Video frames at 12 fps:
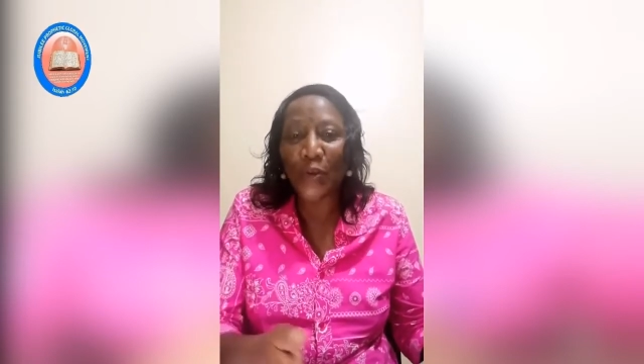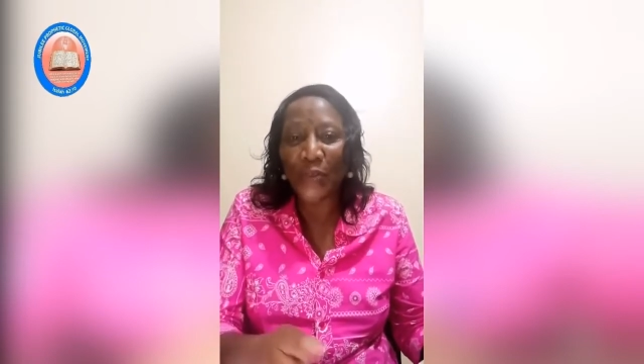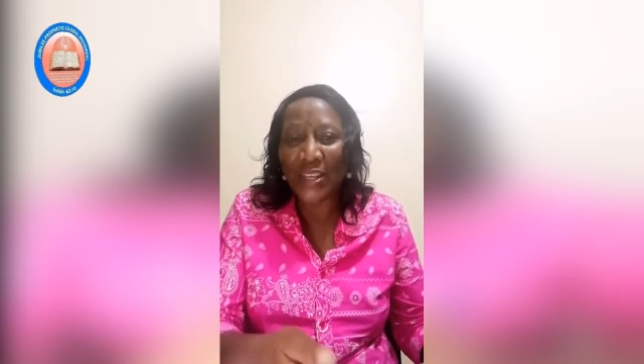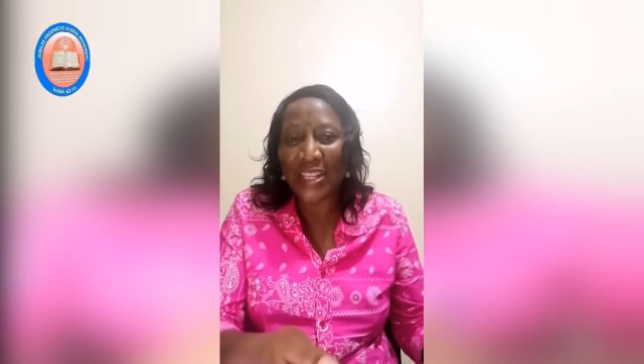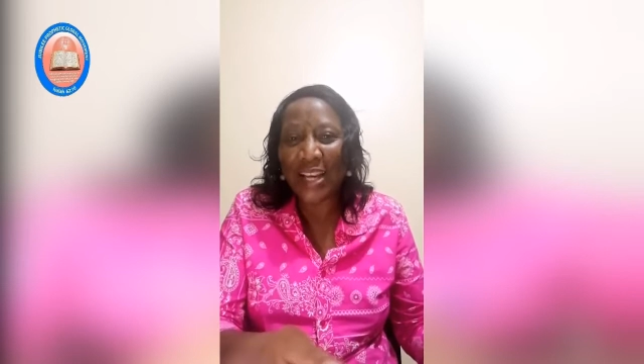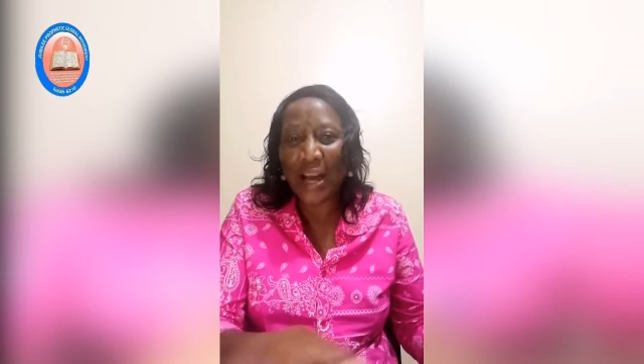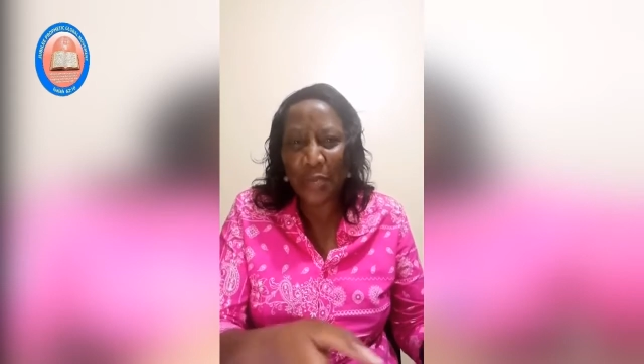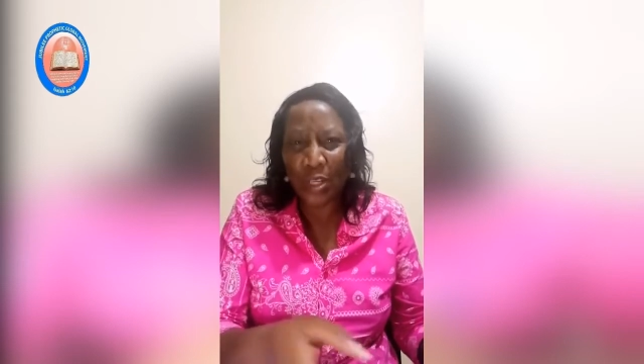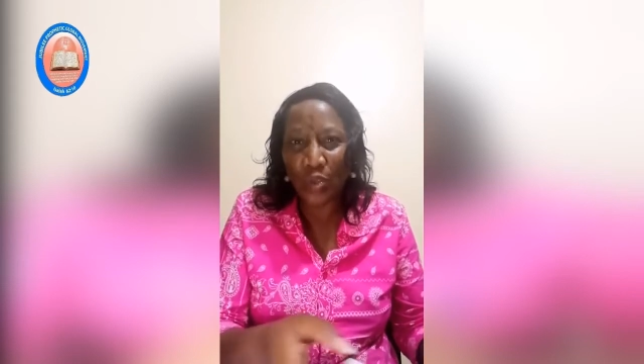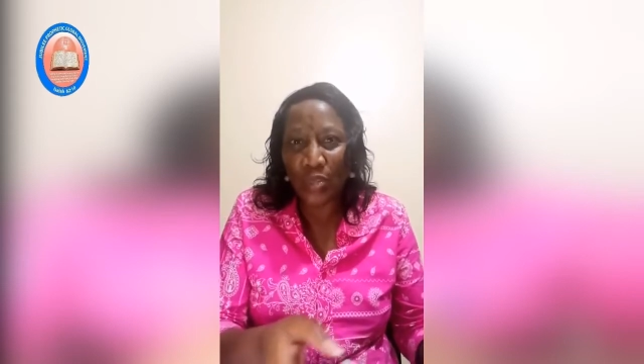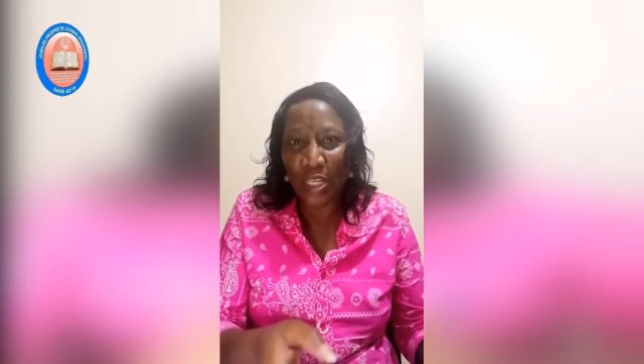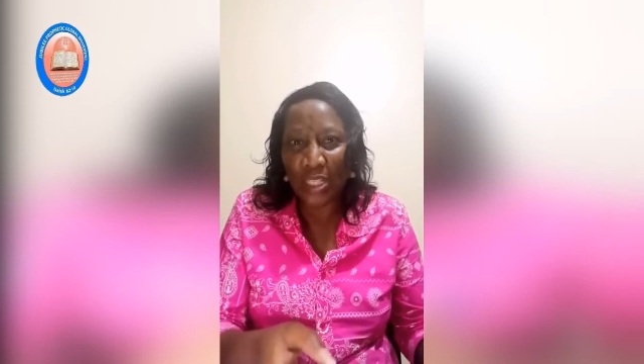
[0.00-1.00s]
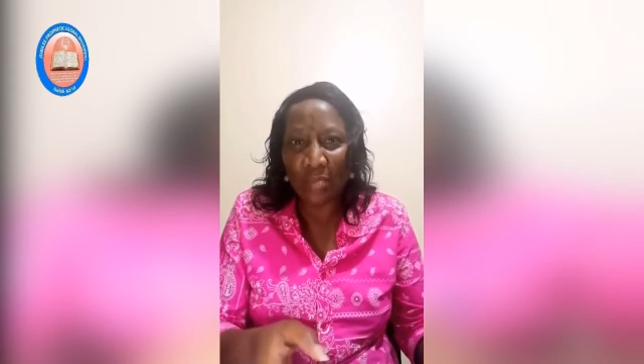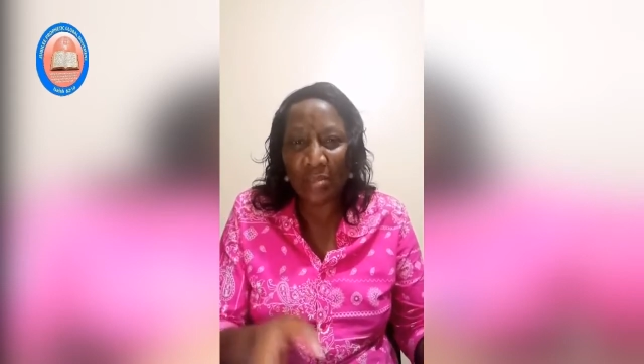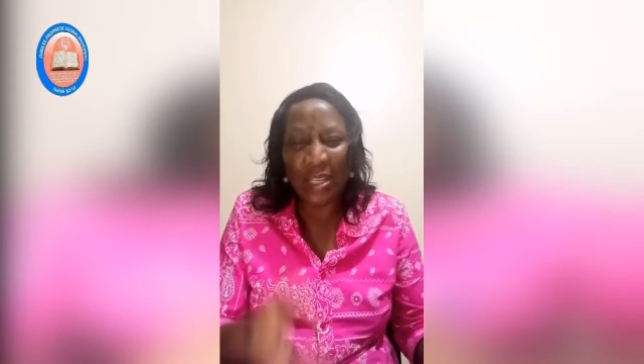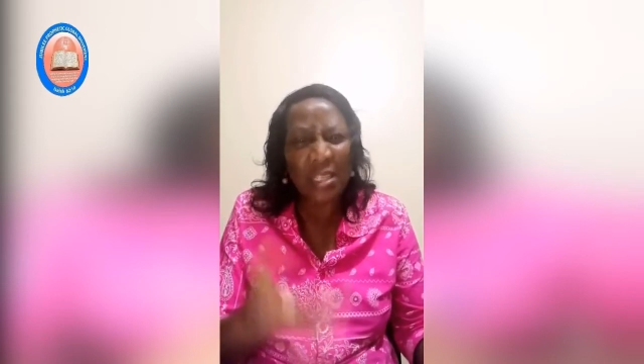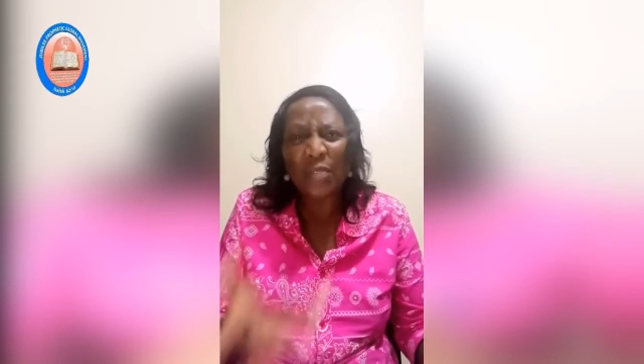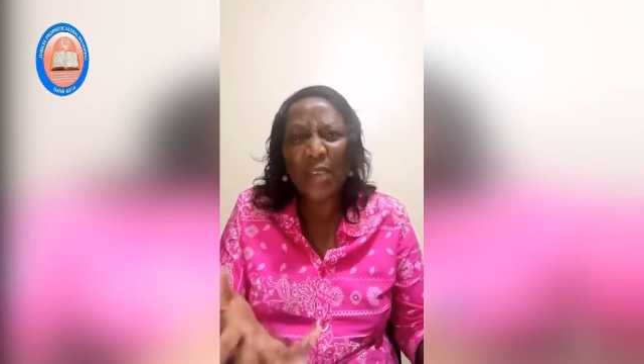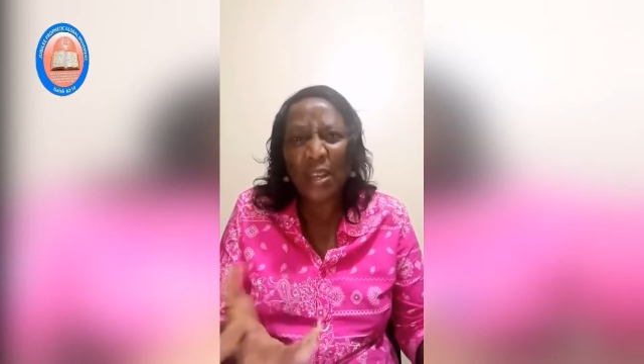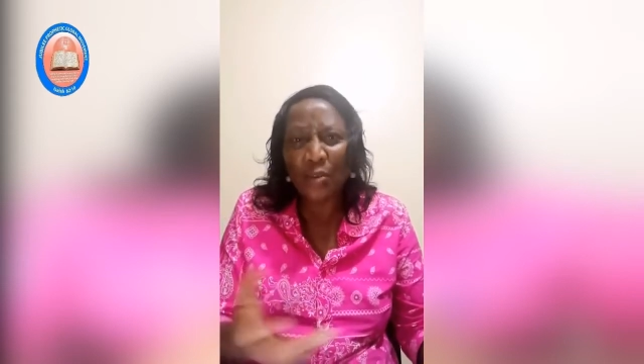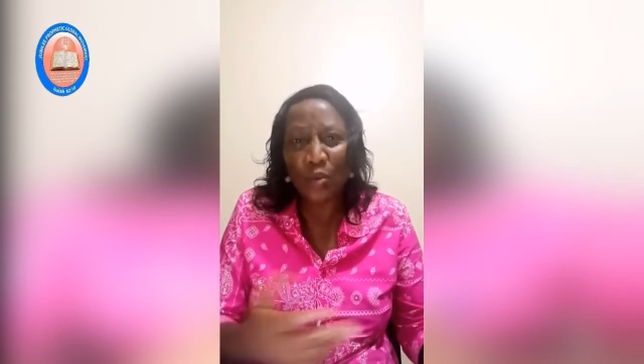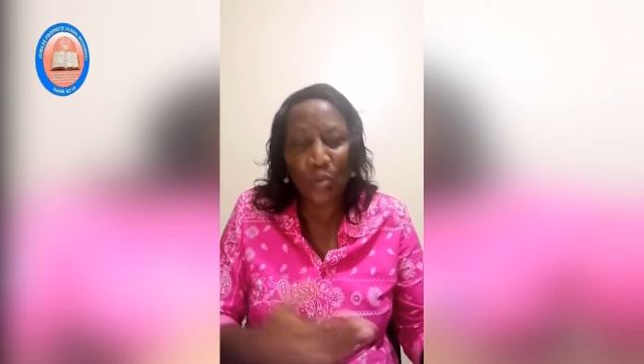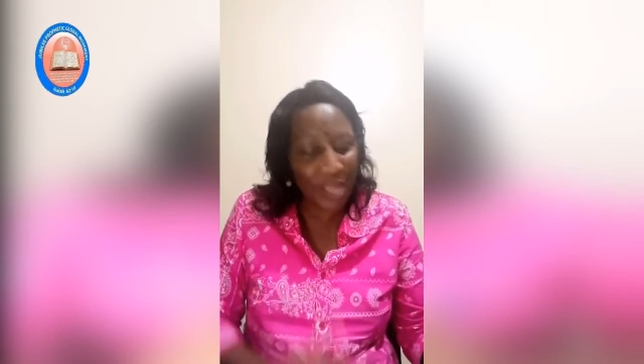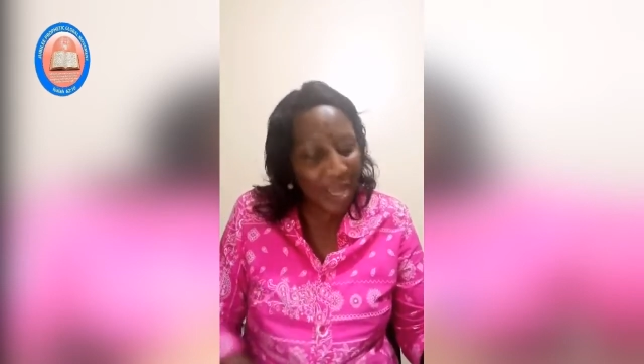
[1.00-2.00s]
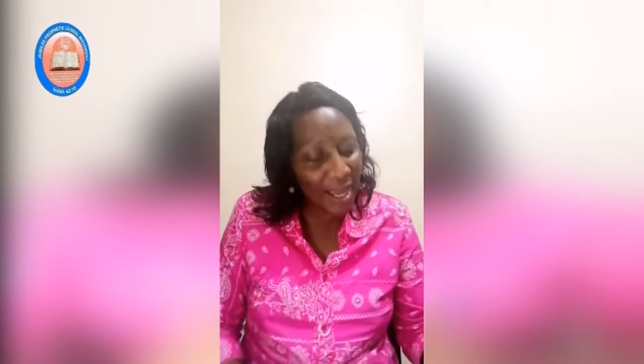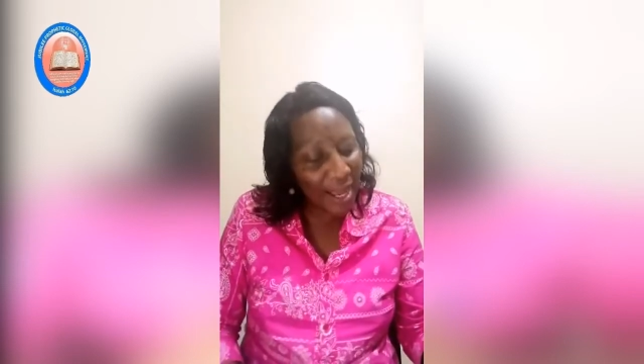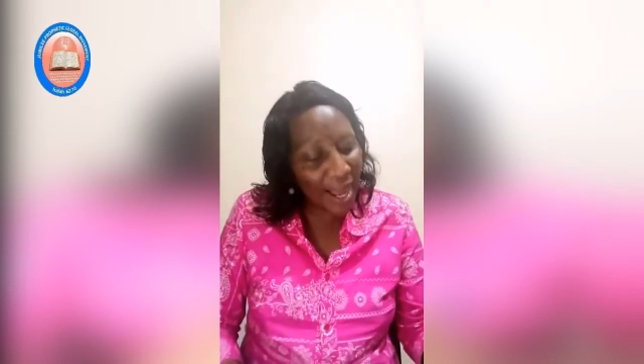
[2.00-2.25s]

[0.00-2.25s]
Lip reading: prophetic update to the scriptures. It's very good.